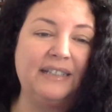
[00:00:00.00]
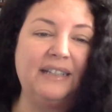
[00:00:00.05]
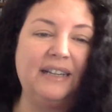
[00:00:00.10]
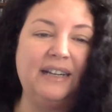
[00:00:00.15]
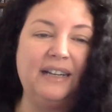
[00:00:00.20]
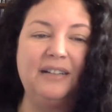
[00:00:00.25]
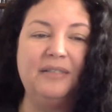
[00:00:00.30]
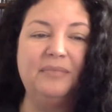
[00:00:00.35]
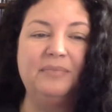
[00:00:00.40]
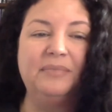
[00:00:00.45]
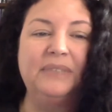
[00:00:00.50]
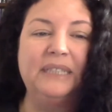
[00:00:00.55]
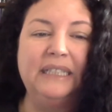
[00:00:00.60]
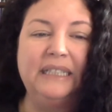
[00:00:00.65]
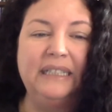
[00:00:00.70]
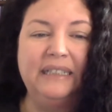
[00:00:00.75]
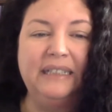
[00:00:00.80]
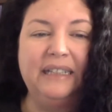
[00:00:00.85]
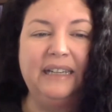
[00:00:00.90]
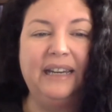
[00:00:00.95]

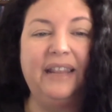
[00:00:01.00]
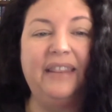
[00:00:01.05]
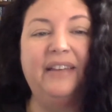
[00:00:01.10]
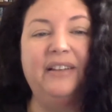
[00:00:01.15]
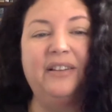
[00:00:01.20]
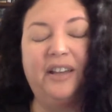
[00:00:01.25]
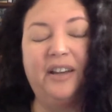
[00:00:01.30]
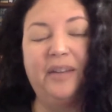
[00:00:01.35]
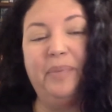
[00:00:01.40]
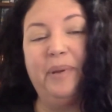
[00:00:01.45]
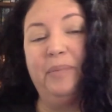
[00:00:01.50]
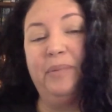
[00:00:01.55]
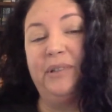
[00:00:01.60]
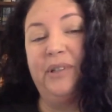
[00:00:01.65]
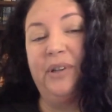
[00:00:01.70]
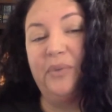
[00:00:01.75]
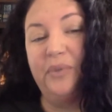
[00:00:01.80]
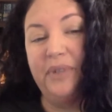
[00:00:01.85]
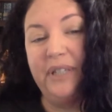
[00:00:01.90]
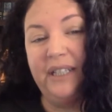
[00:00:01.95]
And I think a lot of people
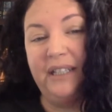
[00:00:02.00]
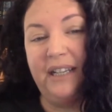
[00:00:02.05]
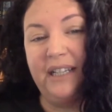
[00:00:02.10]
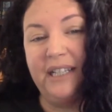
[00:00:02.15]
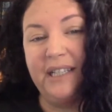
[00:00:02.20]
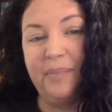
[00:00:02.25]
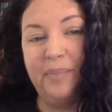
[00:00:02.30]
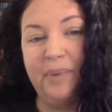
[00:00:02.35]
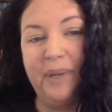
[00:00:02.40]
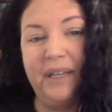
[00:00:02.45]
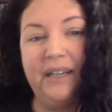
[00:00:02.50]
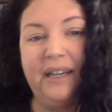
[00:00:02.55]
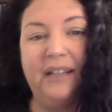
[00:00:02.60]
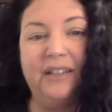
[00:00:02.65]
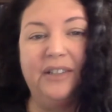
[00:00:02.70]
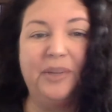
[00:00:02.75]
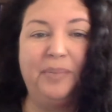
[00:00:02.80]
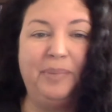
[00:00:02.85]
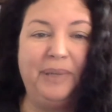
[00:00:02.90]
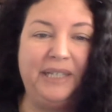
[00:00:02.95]
don't realize, but
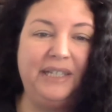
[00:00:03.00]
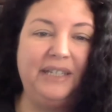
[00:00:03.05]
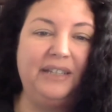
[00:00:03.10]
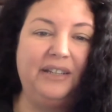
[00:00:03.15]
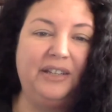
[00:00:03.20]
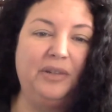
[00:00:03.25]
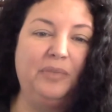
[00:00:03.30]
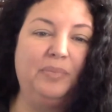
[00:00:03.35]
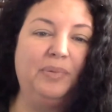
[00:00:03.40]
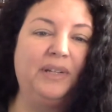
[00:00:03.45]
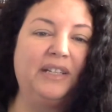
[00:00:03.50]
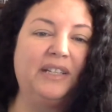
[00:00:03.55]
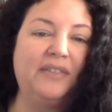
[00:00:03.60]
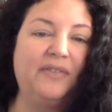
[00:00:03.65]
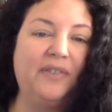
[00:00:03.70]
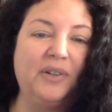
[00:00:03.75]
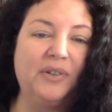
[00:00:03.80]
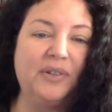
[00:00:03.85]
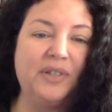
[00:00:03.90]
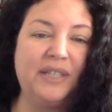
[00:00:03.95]
LGBTQ plus
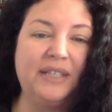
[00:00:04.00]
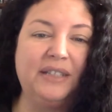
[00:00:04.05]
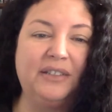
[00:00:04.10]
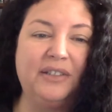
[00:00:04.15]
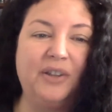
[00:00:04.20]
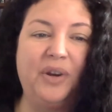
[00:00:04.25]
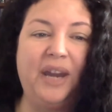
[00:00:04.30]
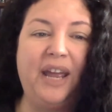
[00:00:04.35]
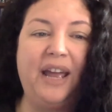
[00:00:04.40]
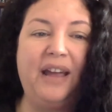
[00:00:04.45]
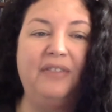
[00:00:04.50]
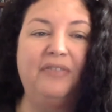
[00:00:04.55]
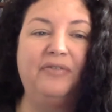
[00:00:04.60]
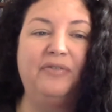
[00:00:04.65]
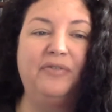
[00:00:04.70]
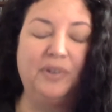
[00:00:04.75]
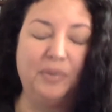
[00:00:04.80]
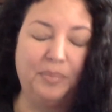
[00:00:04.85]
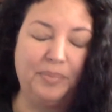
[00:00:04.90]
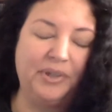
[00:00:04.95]
folks still don't have
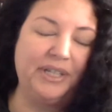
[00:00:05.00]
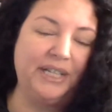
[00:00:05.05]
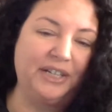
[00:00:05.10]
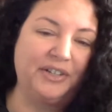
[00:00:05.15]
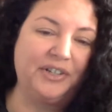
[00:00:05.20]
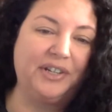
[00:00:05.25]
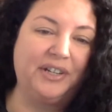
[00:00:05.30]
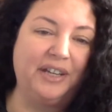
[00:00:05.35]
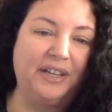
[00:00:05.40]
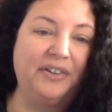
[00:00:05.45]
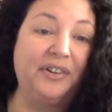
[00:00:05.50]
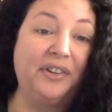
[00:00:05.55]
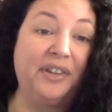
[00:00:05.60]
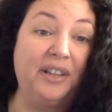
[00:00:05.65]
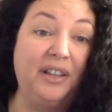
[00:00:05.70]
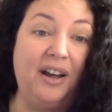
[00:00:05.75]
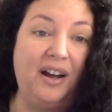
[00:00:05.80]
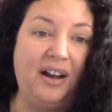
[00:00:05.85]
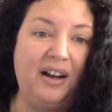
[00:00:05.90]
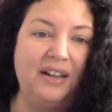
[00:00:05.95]
full protection under the
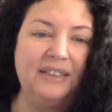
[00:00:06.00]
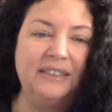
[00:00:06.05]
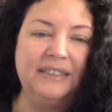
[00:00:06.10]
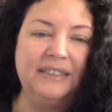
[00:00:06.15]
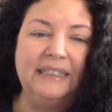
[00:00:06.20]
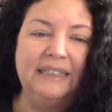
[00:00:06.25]
law.